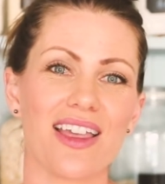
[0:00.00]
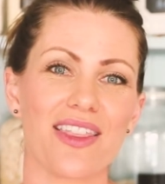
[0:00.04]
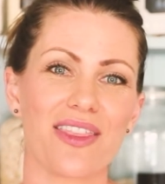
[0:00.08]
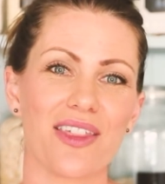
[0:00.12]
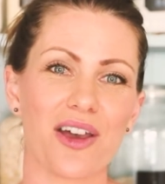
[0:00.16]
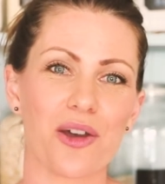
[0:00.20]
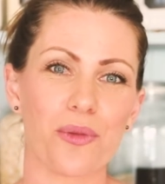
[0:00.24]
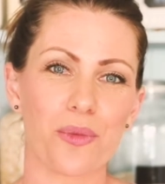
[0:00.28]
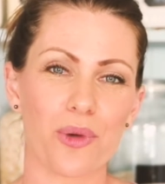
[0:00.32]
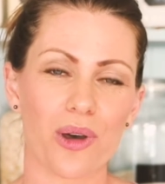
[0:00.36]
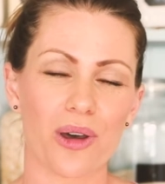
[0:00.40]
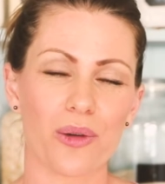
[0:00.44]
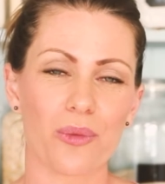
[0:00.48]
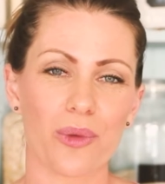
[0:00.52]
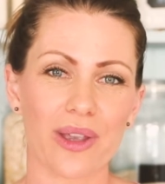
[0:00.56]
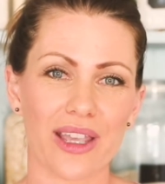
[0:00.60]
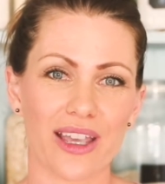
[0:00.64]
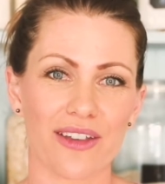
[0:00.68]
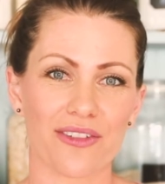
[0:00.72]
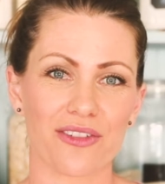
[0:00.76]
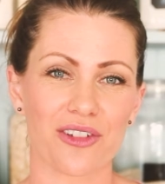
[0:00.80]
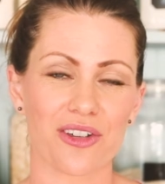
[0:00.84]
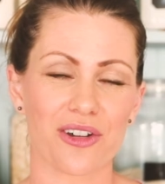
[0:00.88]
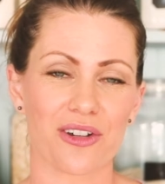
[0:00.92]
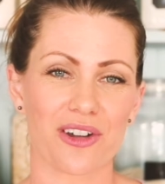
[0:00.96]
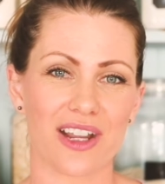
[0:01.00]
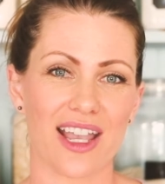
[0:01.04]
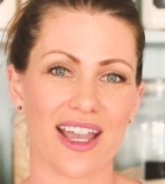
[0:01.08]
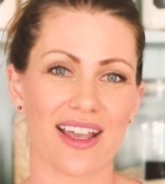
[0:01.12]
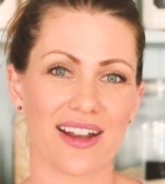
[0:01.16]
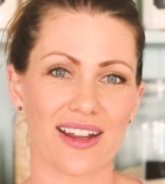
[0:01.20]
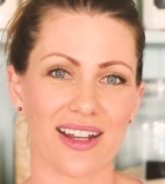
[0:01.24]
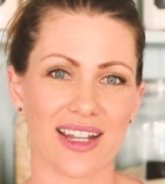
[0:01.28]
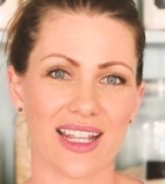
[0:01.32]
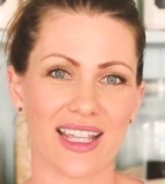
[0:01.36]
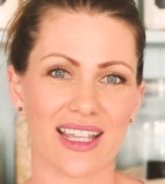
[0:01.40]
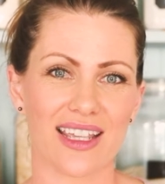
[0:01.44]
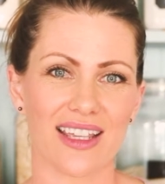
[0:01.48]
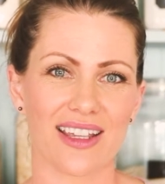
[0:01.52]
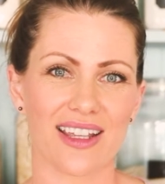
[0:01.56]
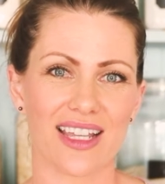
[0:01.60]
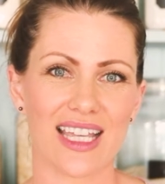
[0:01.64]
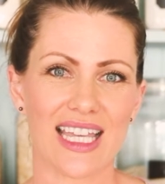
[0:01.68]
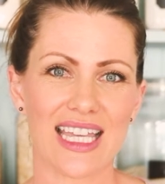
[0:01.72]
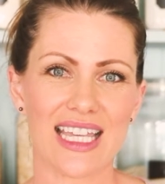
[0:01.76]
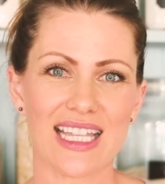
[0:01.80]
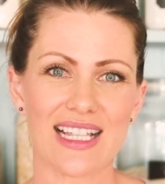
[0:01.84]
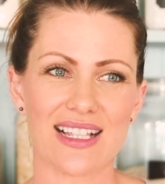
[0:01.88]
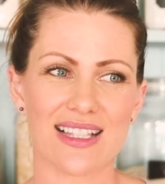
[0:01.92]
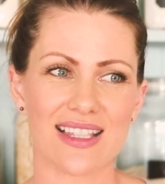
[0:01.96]
that what we have created here
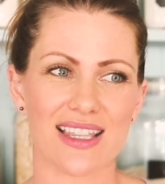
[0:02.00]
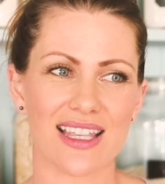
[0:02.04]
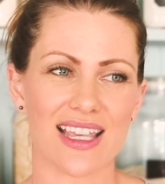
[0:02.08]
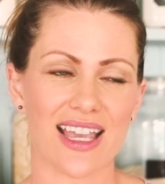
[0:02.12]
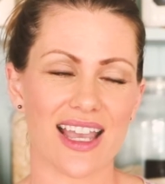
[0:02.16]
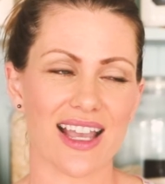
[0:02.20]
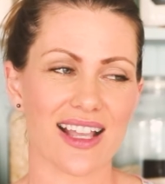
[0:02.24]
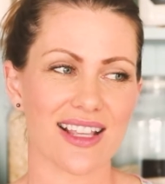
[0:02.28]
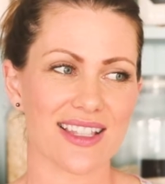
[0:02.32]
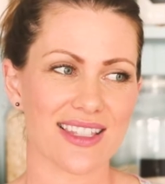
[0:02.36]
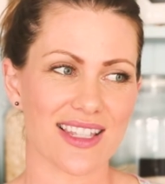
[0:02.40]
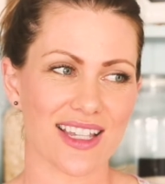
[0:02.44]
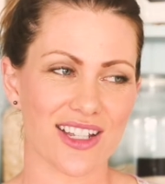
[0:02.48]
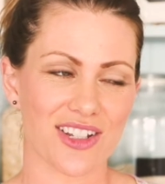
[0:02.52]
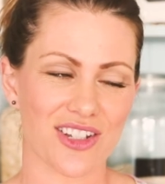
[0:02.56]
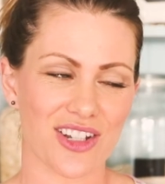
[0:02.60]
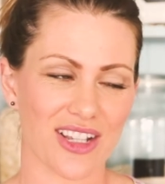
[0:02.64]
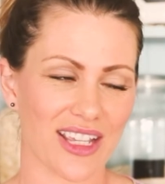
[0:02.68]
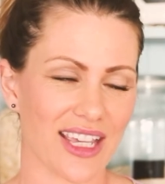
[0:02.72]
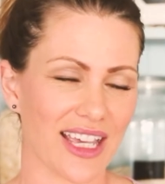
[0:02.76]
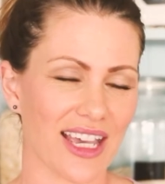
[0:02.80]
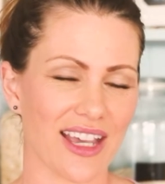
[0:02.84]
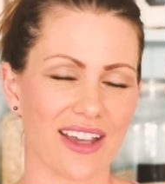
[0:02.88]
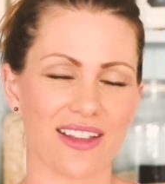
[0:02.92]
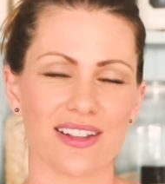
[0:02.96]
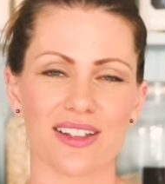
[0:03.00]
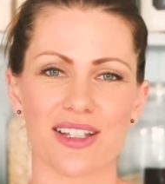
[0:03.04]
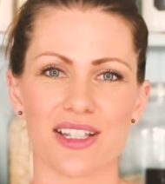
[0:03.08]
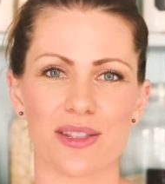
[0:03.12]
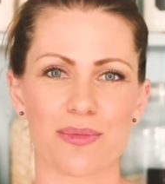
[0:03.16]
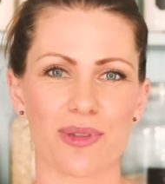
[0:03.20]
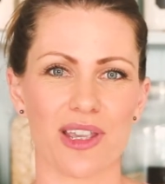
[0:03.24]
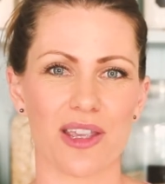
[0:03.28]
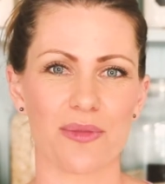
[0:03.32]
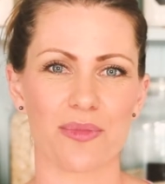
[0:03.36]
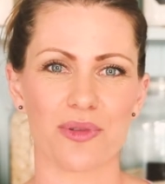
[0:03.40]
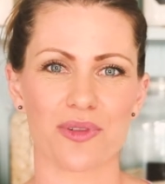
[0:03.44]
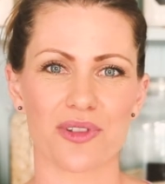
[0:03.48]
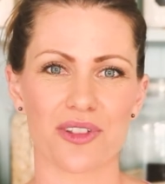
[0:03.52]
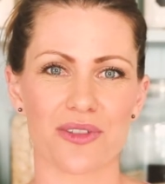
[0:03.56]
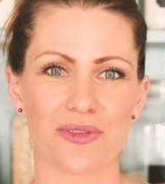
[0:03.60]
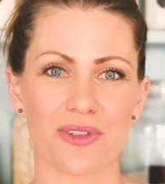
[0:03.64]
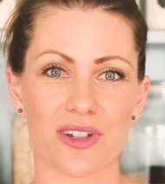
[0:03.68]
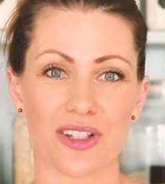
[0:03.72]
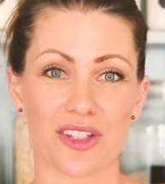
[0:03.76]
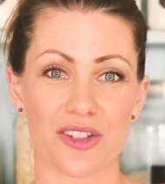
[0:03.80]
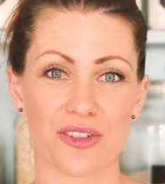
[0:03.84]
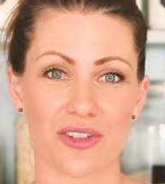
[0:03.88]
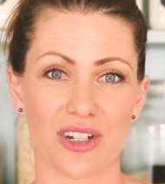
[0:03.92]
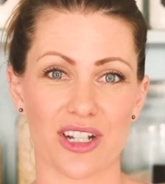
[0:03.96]
is the answer to countless people's
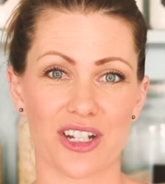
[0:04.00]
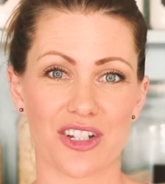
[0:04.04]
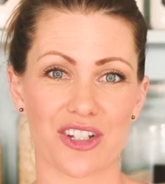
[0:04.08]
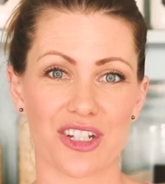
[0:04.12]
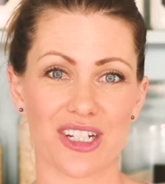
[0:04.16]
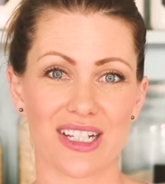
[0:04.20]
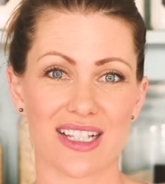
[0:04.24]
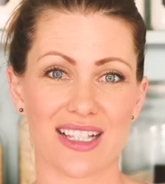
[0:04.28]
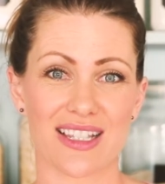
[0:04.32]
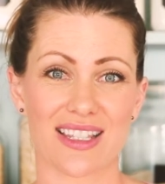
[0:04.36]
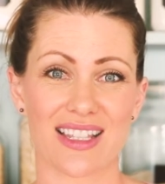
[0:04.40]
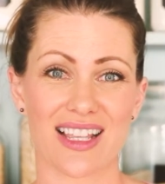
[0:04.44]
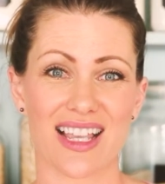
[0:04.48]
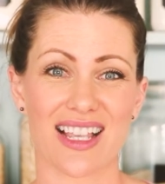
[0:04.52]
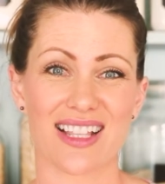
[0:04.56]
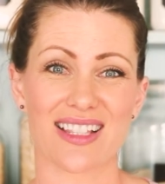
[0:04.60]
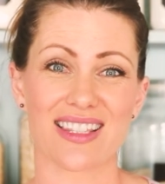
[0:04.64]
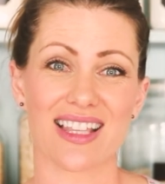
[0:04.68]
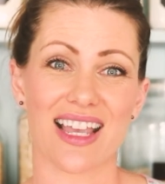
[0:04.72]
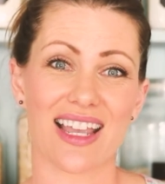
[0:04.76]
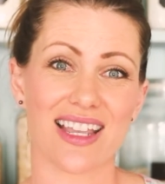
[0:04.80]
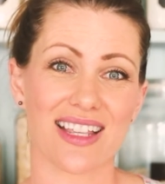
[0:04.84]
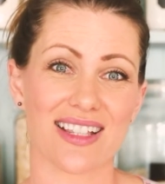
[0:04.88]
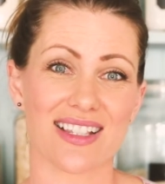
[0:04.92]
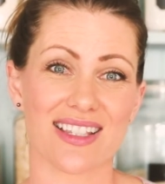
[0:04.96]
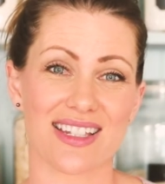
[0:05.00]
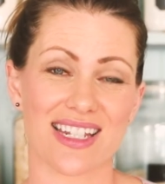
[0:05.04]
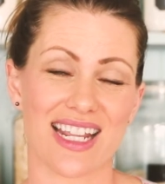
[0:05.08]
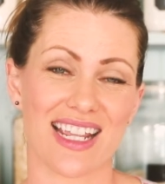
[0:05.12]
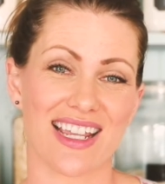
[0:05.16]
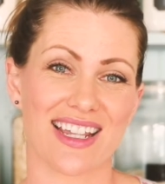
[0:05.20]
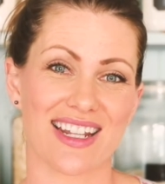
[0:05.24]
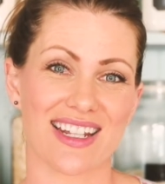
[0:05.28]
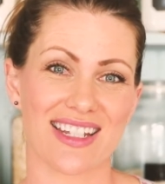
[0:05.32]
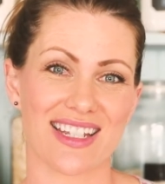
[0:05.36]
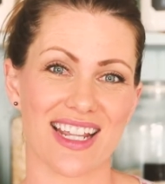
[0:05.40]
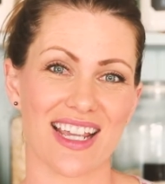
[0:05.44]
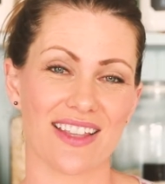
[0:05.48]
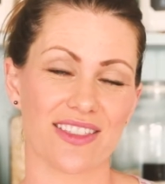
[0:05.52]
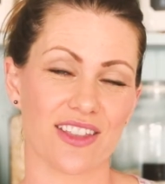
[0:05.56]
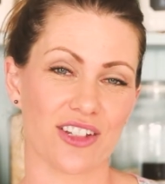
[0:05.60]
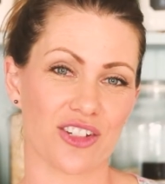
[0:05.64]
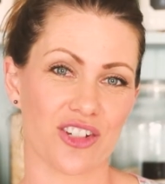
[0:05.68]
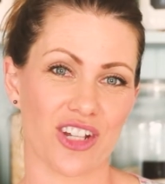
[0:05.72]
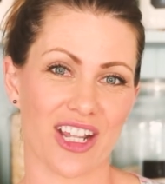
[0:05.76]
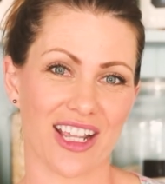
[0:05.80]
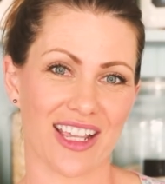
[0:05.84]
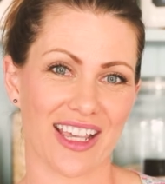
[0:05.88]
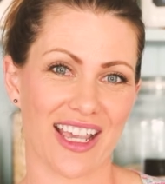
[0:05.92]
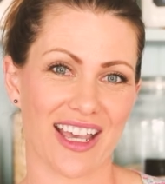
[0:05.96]
frustrations as they stand at the
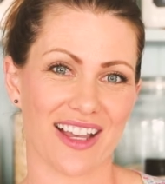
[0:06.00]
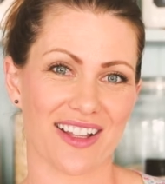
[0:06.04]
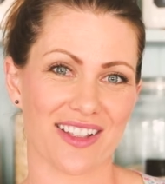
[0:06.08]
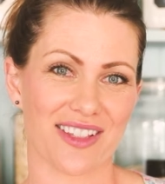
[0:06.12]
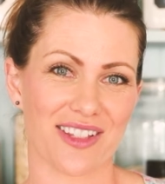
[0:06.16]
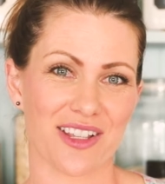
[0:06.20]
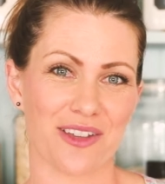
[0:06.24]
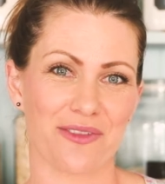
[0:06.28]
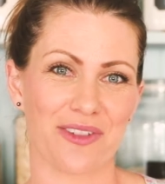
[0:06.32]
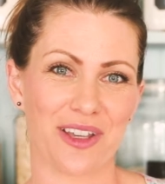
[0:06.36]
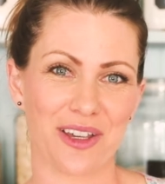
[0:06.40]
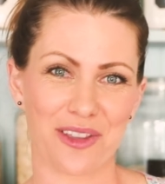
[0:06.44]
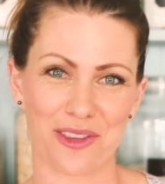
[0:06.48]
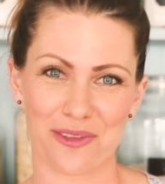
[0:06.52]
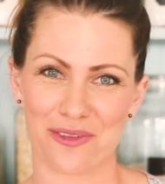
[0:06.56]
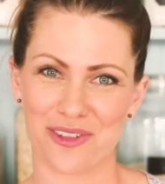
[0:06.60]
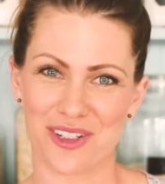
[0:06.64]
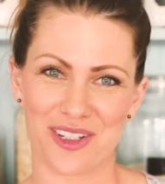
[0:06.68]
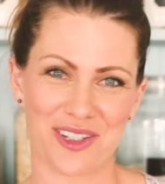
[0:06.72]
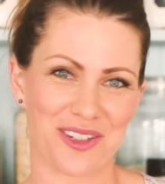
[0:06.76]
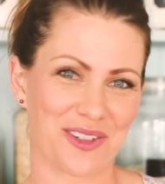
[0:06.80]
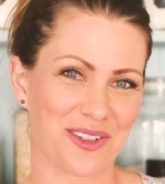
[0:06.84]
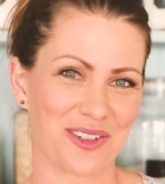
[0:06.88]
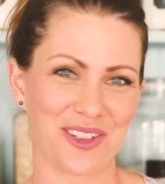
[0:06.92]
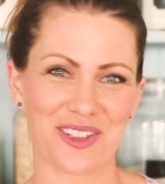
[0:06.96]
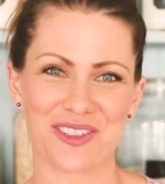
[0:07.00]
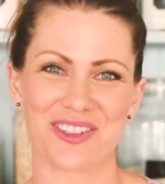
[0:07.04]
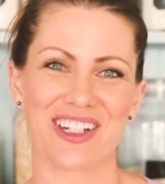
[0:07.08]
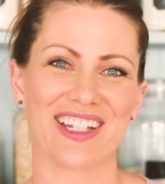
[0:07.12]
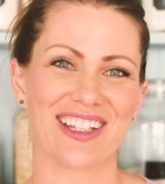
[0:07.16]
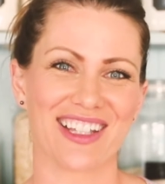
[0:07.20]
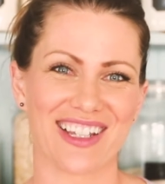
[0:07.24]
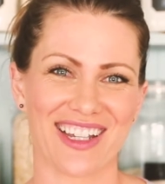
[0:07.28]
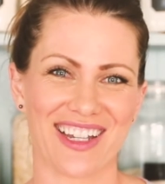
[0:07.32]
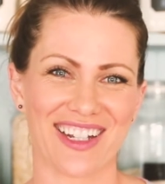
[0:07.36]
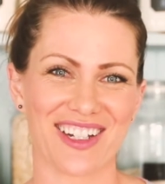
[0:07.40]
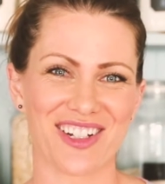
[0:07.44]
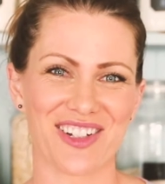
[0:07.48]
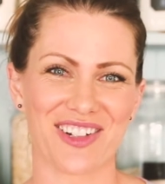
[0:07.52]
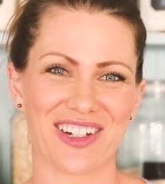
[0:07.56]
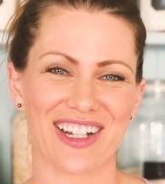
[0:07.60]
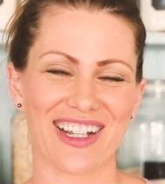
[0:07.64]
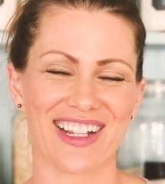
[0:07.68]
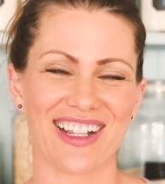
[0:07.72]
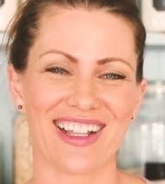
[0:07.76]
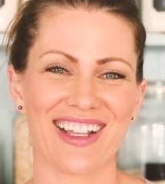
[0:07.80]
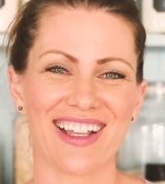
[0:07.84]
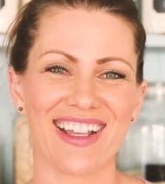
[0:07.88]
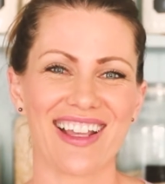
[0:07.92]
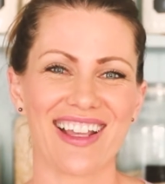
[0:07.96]
checkouts of health food stores around the country.